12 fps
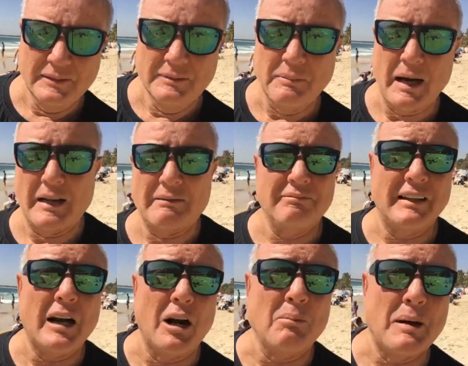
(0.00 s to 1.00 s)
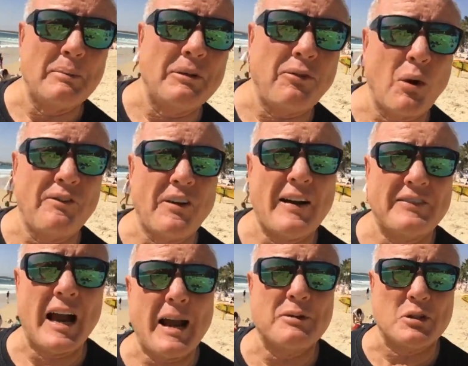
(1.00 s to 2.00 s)
but you know, maybe four or five
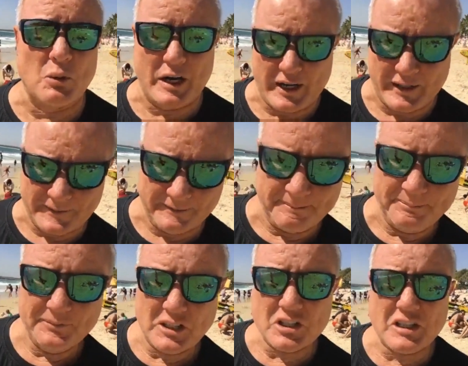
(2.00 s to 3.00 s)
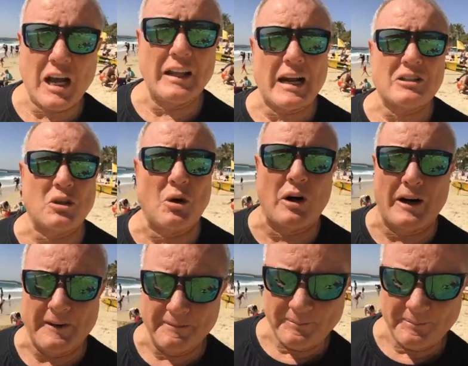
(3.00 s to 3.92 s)
times a week. Just tell that story.